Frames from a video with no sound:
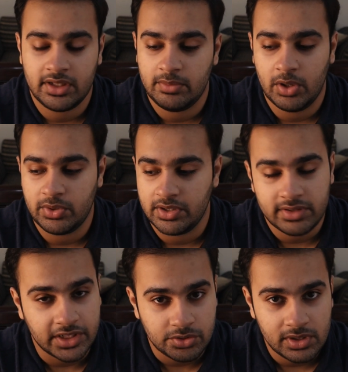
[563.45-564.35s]
her about her
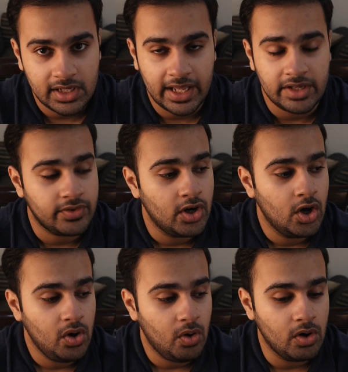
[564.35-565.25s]
sexual life
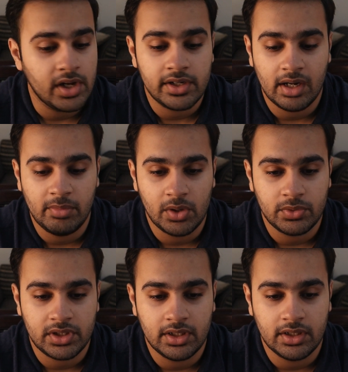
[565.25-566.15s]
or about